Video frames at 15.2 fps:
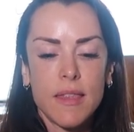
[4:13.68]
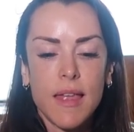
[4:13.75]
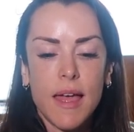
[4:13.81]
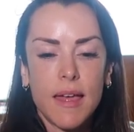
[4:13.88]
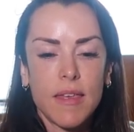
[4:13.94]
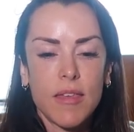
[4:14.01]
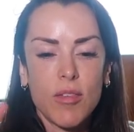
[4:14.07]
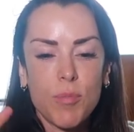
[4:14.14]

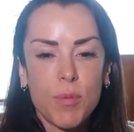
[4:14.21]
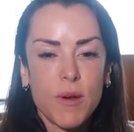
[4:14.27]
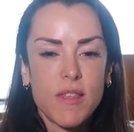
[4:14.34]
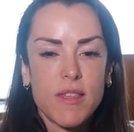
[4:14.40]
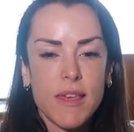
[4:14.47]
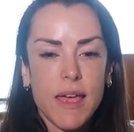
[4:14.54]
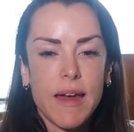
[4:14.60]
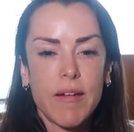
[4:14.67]
that is
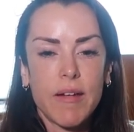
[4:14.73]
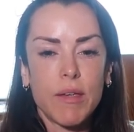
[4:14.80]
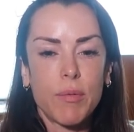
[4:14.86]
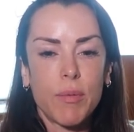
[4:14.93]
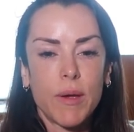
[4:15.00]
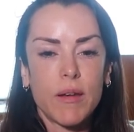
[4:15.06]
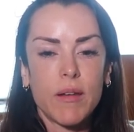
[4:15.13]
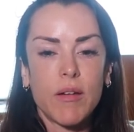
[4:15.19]
pretty
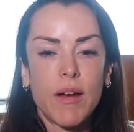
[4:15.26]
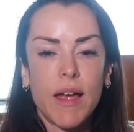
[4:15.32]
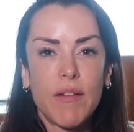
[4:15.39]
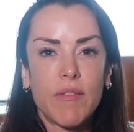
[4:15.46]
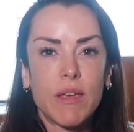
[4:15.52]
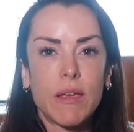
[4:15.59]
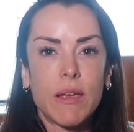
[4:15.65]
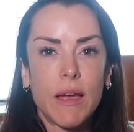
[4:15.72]
scary when you're
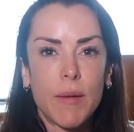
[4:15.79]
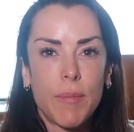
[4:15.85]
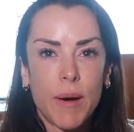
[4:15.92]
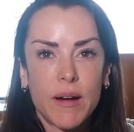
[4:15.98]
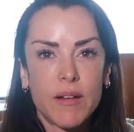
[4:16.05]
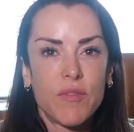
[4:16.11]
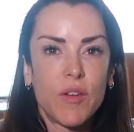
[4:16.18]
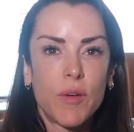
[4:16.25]
having a
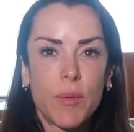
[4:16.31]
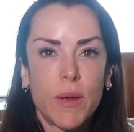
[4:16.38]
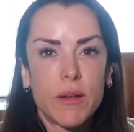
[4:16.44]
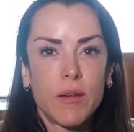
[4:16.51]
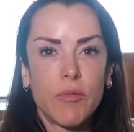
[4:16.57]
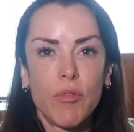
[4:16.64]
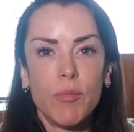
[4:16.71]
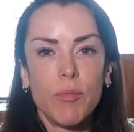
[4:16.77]
part of your
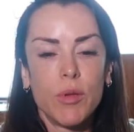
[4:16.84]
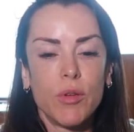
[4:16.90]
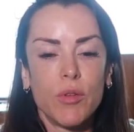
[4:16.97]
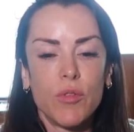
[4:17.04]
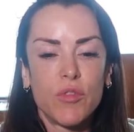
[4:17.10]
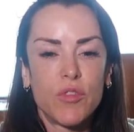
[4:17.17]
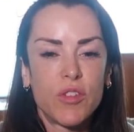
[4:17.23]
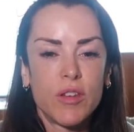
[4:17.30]
body
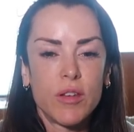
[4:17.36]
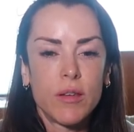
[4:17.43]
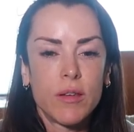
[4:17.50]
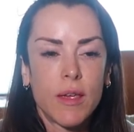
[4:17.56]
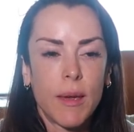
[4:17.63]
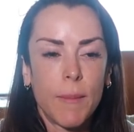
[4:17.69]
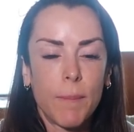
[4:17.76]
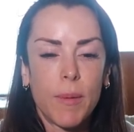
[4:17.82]
removed
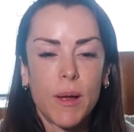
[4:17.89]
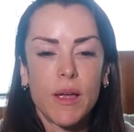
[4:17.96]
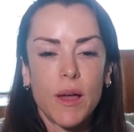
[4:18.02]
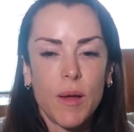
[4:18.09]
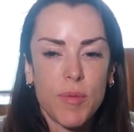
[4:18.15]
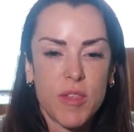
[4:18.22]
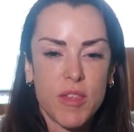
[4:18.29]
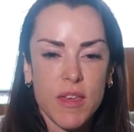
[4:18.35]
and
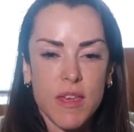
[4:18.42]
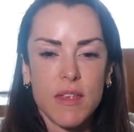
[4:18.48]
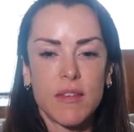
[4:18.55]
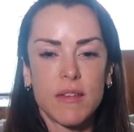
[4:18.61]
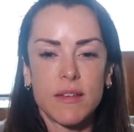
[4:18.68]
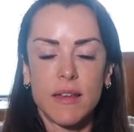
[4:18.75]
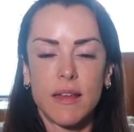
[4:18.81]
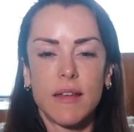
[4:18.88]

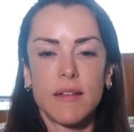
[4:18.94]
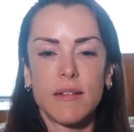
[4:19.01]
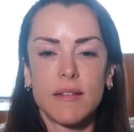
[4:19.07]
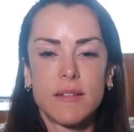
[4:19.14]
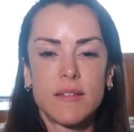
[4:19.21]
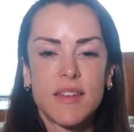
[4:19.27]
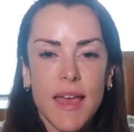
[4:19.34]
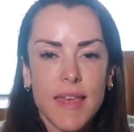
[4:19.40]
biopsied
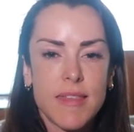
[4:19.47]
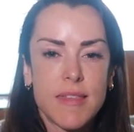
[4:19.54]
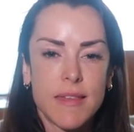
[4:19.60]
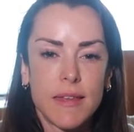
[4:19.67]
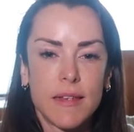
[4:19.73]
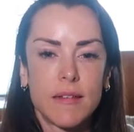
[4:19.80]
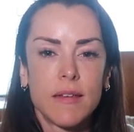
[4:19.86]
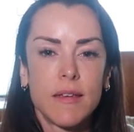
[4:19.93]
and
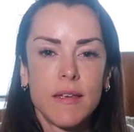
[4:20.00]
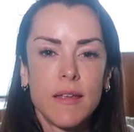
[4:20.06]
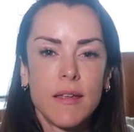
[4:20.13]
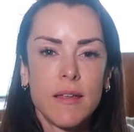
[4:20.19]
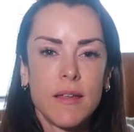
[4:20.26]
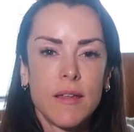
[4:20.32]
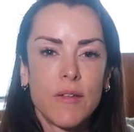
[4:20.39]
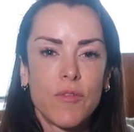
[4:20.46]
tested
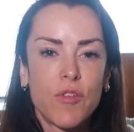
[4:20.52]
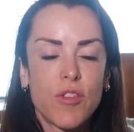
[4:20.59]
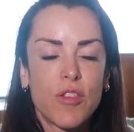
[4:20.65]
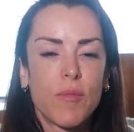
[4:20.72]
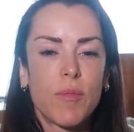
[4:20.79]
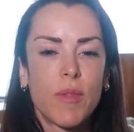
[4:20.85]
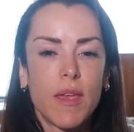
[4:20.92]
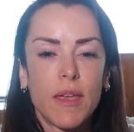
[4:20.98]
for
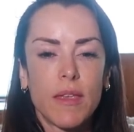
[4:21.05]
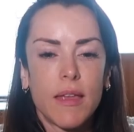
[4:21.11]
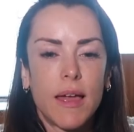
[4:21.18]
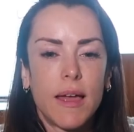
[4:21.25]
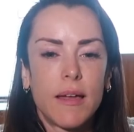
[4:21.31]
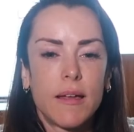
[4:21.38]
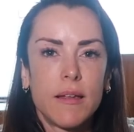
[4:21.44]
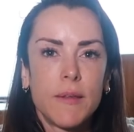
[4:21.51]
something
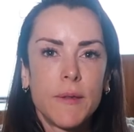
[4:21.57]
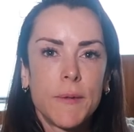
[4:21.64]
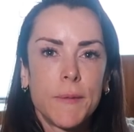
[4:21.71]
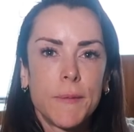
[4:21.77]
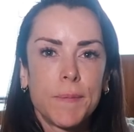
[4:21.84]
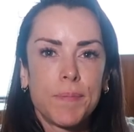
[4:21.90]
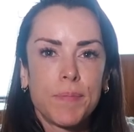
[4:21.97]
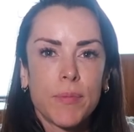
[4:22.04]
that,
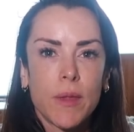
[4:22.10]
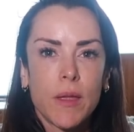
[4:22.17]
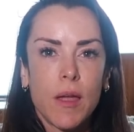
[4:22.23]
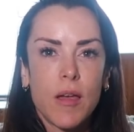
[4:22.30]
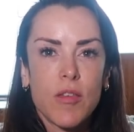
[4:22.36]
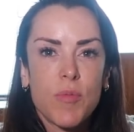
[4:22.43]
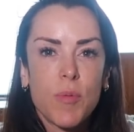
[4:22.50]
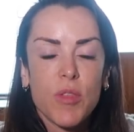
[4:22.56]

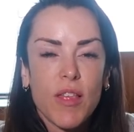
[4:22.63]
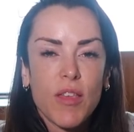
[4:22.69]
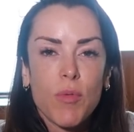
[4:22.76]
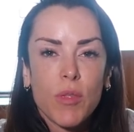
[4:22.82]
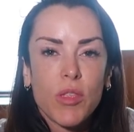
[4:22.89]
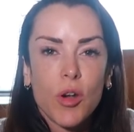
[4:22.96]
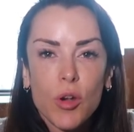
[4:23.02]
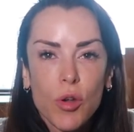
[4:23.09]
I suppose,
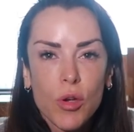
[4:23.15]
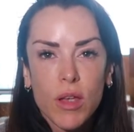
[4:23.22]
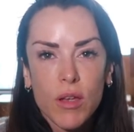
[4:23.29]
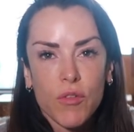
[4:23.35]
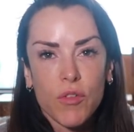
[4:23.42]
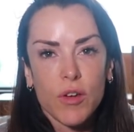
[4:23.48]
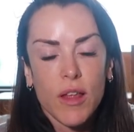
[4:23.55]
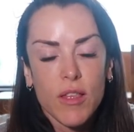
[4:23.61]
that's what they're
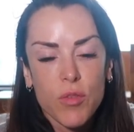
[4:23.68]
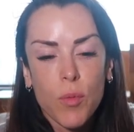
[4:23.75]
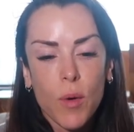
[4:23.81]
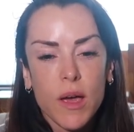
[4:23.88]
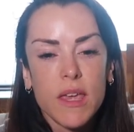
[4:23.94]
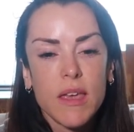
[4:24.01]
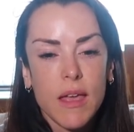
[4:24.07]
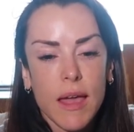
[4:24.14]
looking for. That's
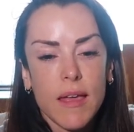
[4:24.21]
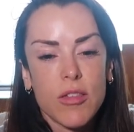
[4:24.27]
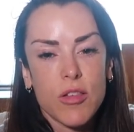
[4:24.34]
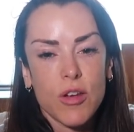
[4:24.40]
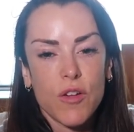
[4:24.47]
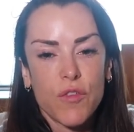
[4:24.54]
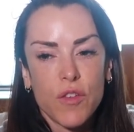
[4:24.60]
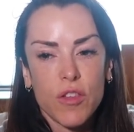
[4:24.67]
why you get
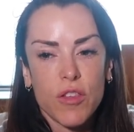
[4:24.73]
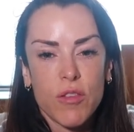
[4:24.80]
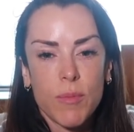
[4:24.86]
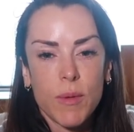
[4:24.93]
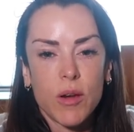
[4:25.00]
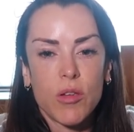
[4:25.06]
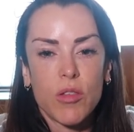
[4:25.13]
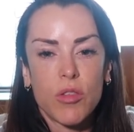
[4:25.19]
cervical
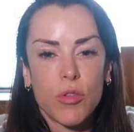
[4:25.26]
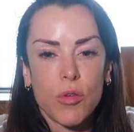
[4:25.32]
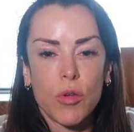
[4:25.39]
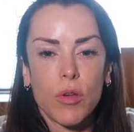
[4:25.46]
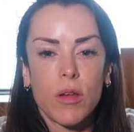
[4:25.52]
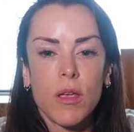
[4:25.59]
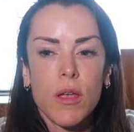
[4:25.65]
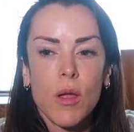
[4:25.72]
smears
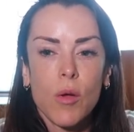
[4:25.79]
done.